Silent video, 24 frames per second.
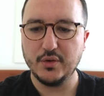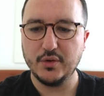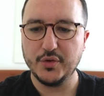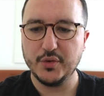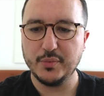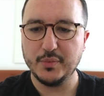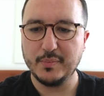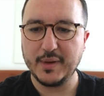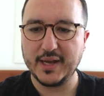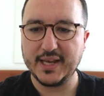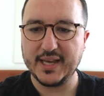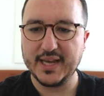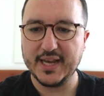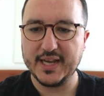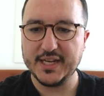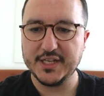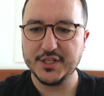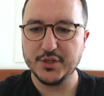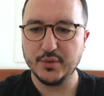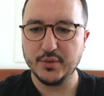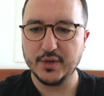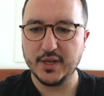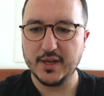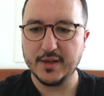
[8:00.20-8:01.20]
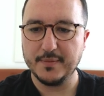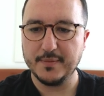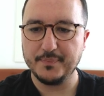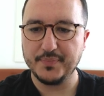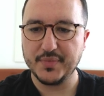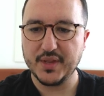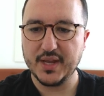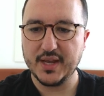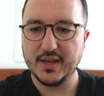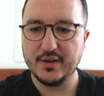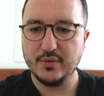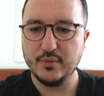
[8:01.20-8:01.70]
the package, okay,
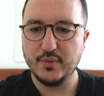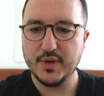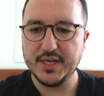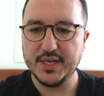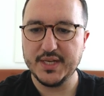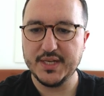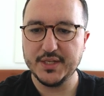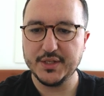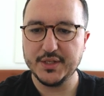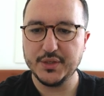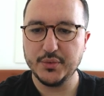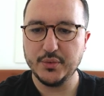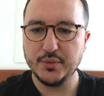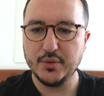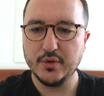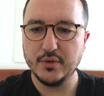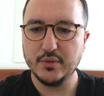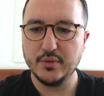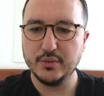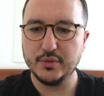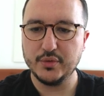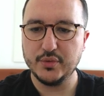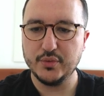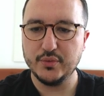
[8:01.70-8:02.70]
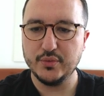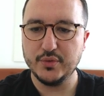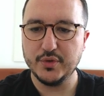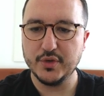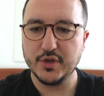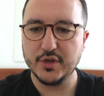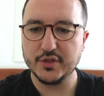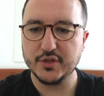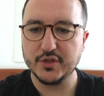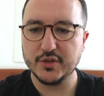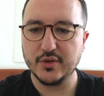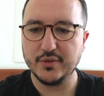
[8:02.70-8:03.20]
and we need to go to
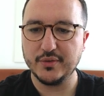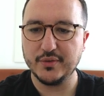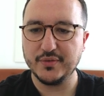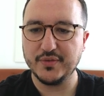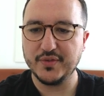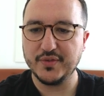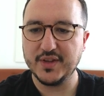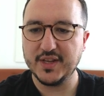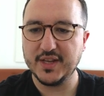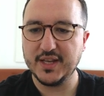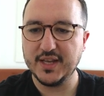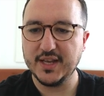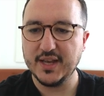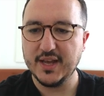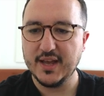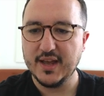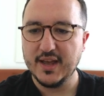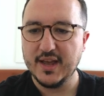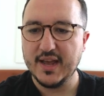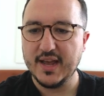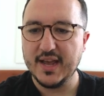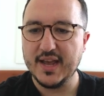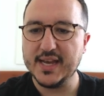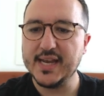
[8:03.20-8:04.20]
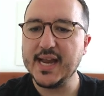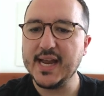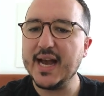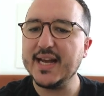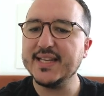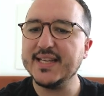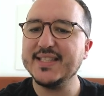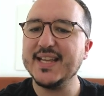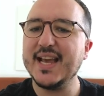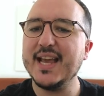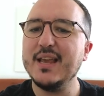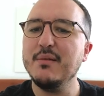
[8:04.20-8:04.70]
Nuxt config and
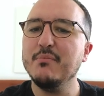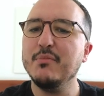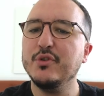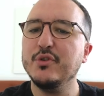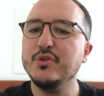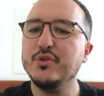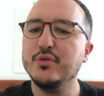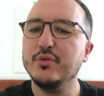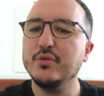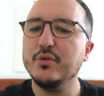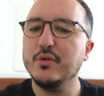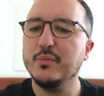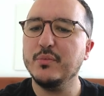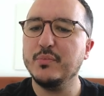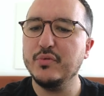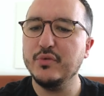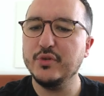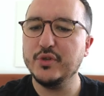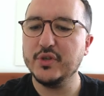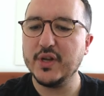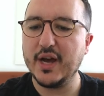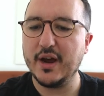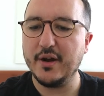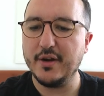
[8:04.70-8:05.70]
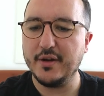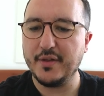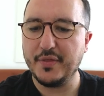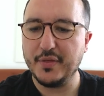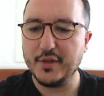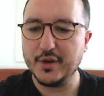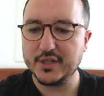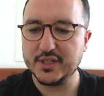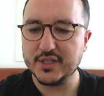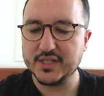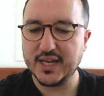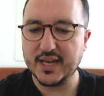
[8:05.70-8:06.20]
as a module put our
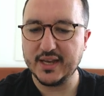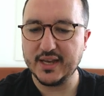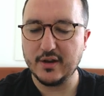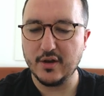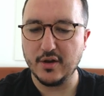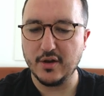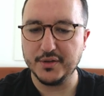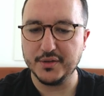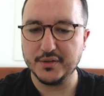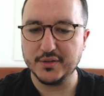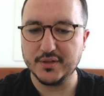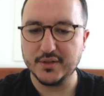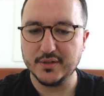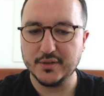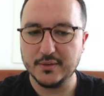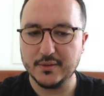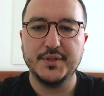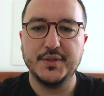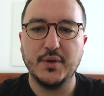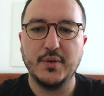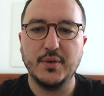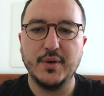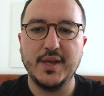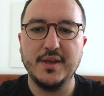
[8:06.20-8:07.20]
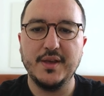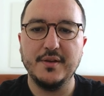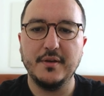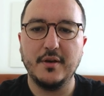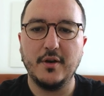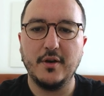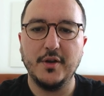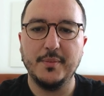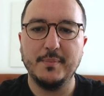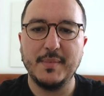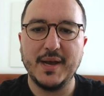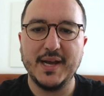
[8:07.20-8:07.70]
Nuxt icons. So here
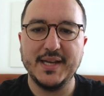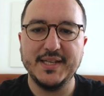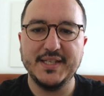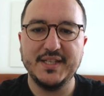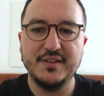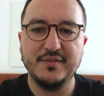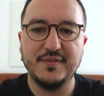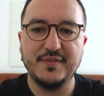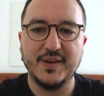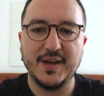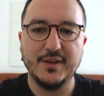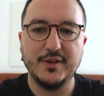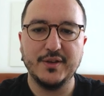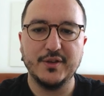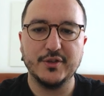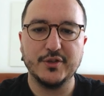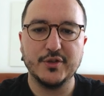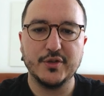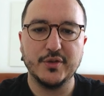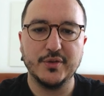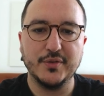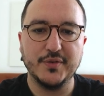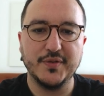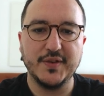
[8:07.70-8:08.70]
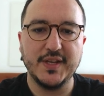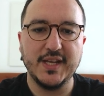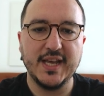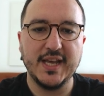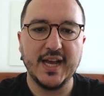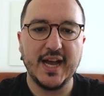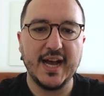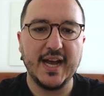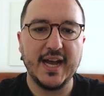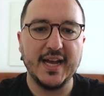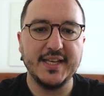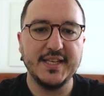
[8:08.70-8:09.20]
on my define Nuxt
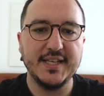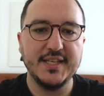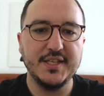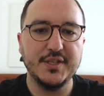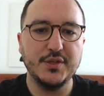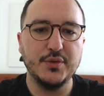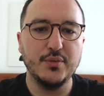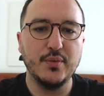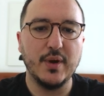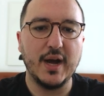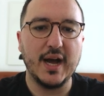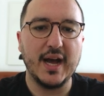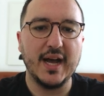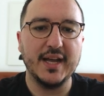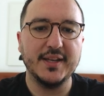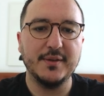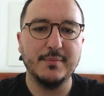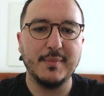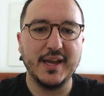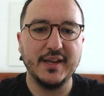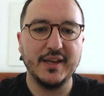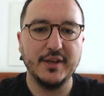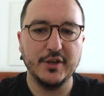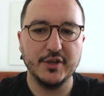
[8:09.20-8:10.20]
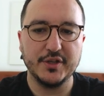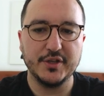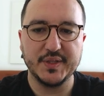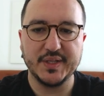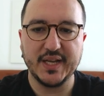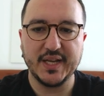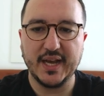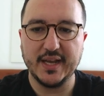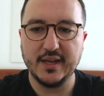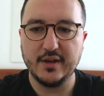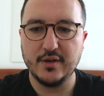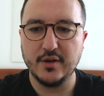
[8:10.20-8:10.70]
config, I need to add my
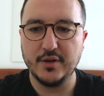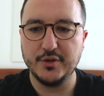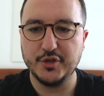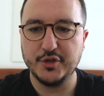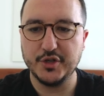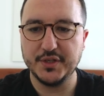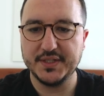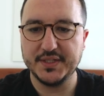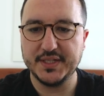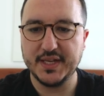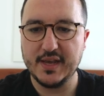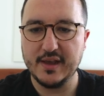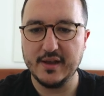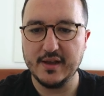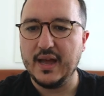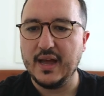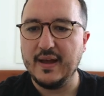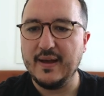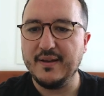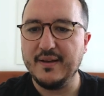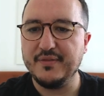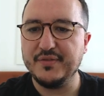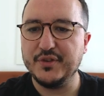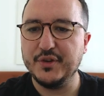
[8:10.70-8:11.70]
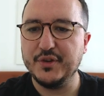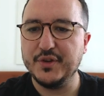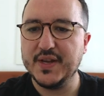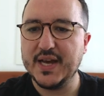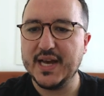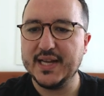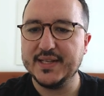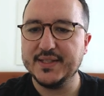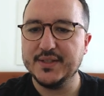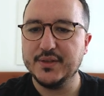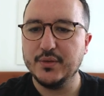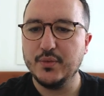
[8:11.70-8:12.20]
Nuxt icon just here. After
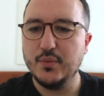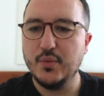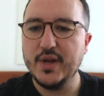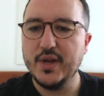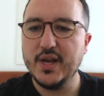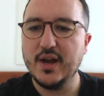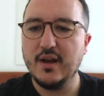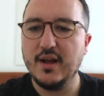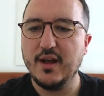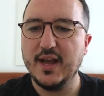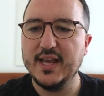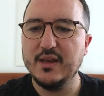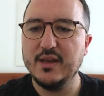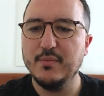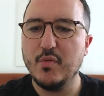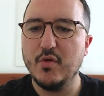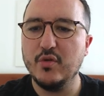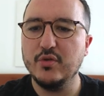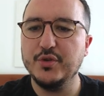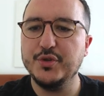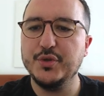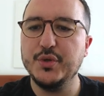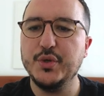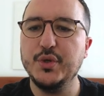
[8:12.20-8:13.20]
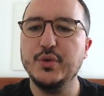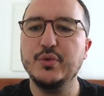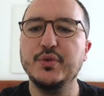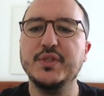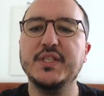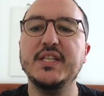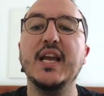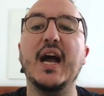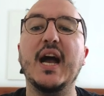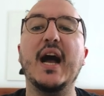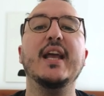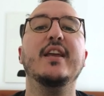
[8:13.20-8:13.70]
that, we are able to use
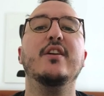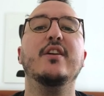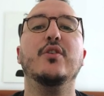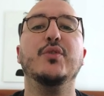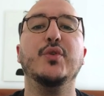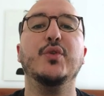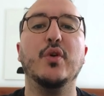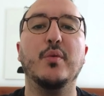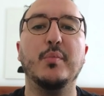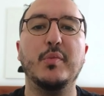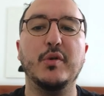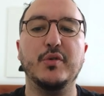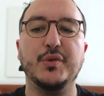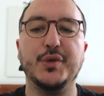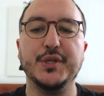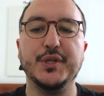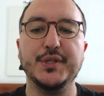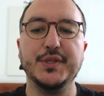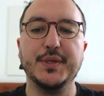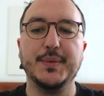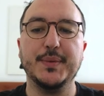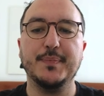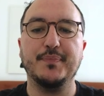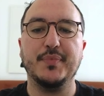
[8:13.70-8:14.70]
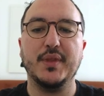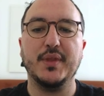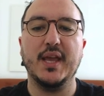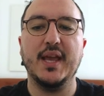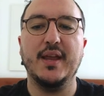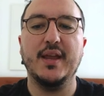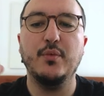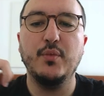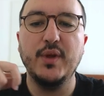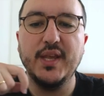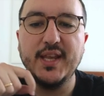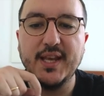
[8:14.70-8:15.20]
the icon component.
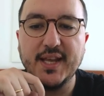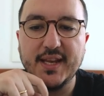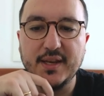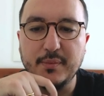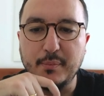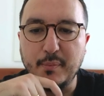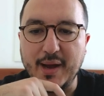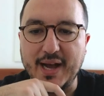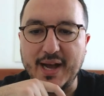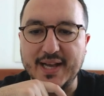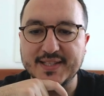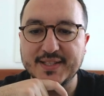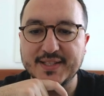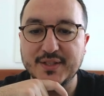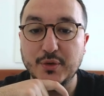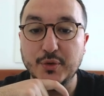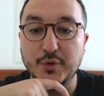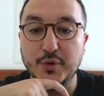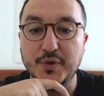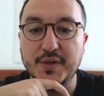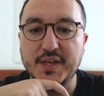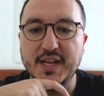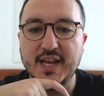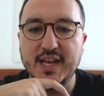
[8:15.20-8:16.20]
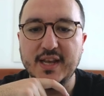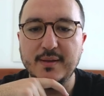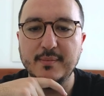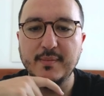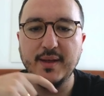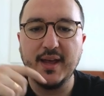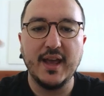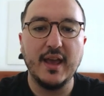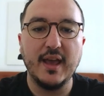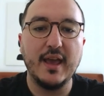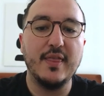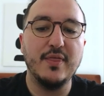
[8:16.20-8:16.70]
And we can pass the
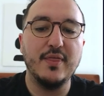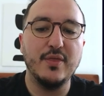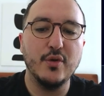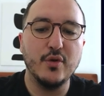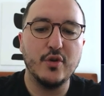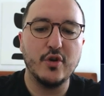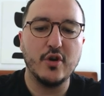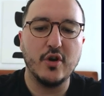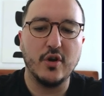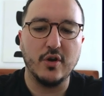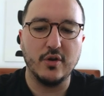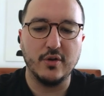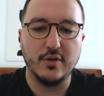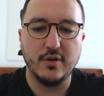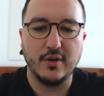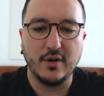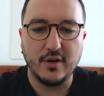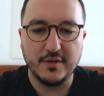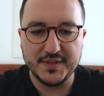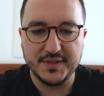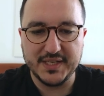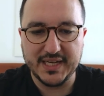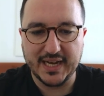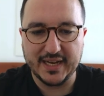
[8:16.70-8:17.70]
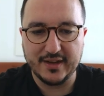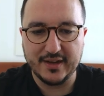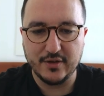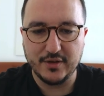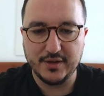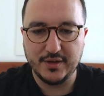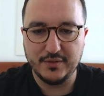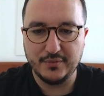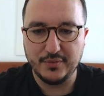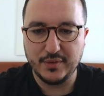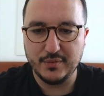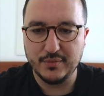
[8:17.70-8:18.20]
name and the color of the
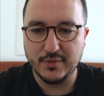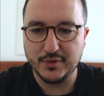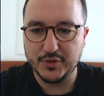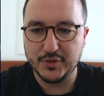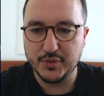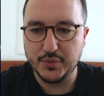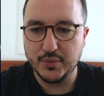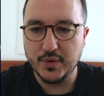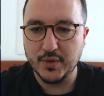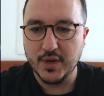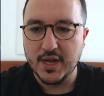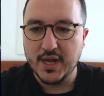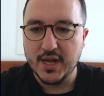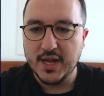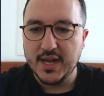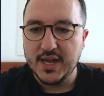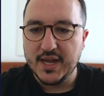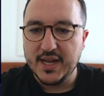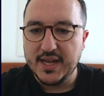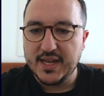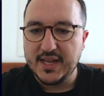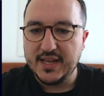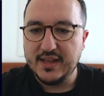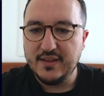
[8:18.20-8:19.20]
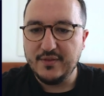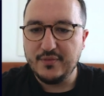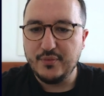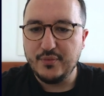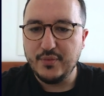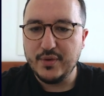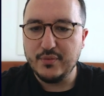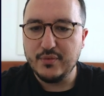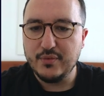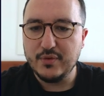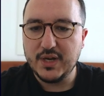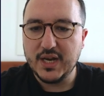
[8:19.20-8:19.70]
icon if we want to. If
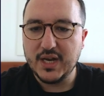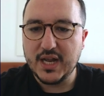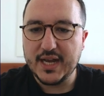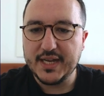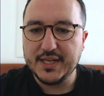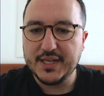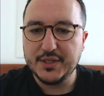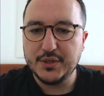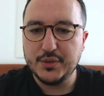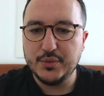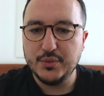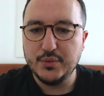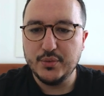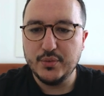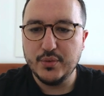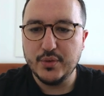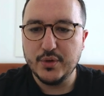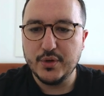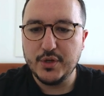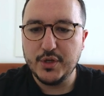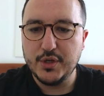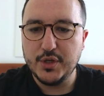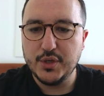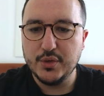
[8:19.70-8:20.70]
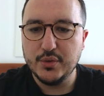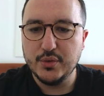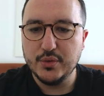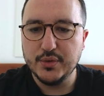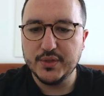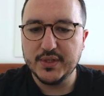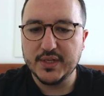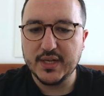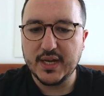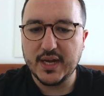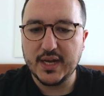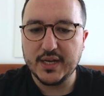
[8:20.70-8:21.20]
we would like to
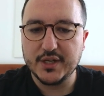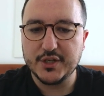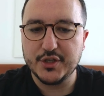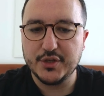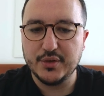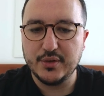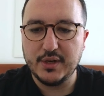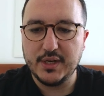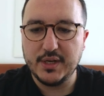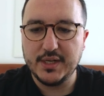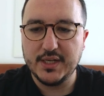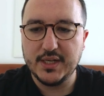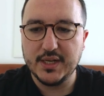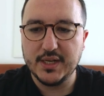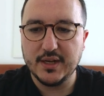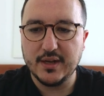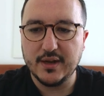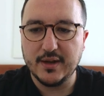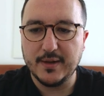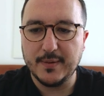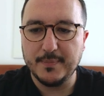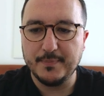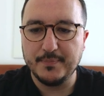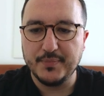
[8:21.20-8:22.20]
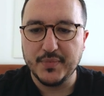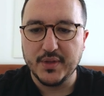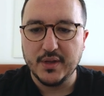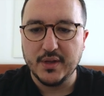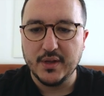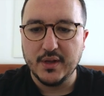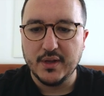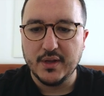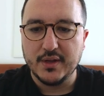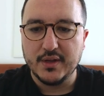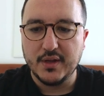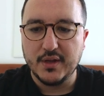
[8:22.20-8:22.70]
use actually
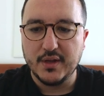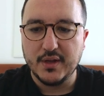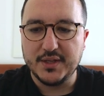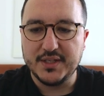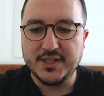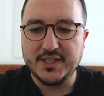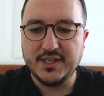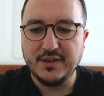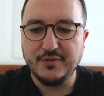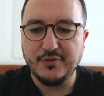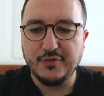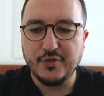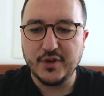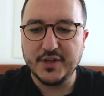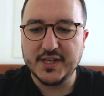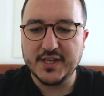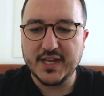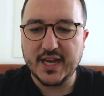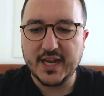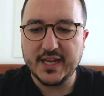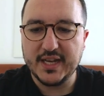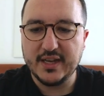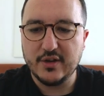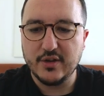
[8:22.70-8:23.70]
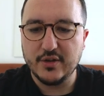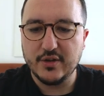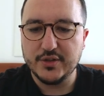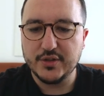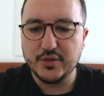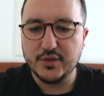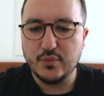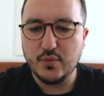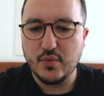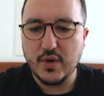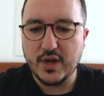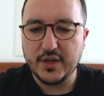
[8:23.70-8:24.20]
different
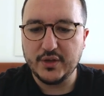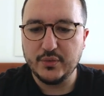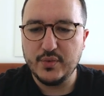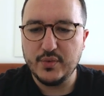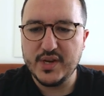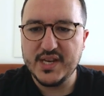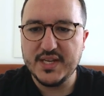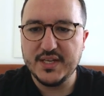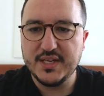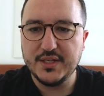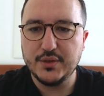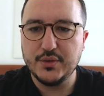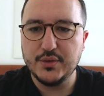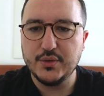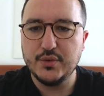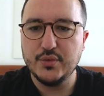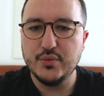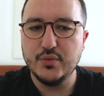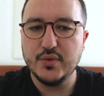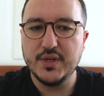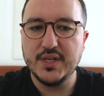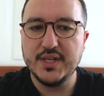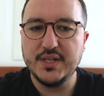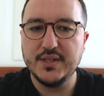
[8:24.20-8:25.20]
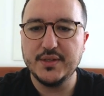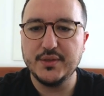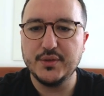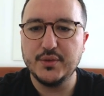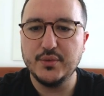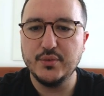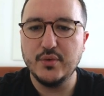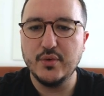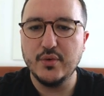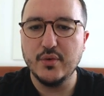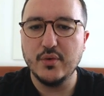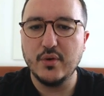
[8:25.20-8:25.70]
icons, what we need to do is
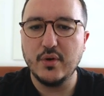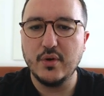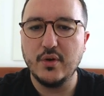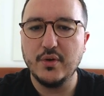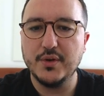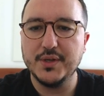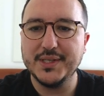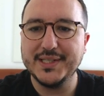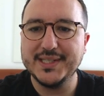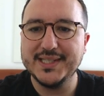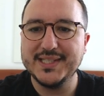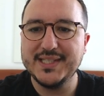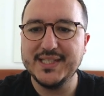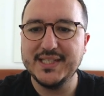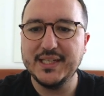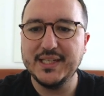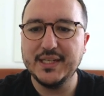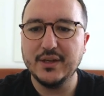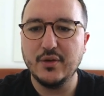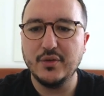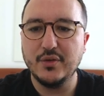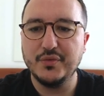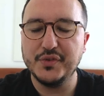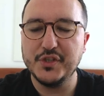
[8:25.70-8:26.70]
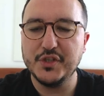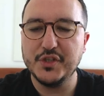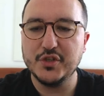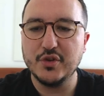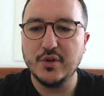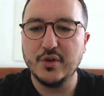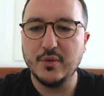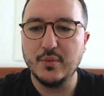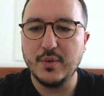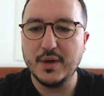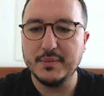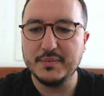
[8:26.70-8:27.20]
to go on the
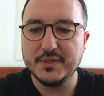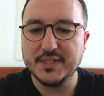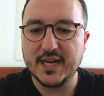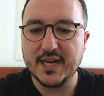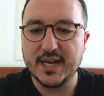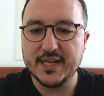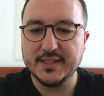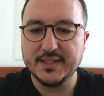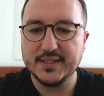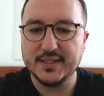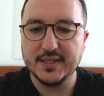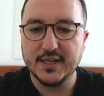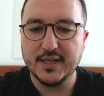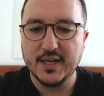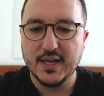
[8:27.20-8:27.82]
official website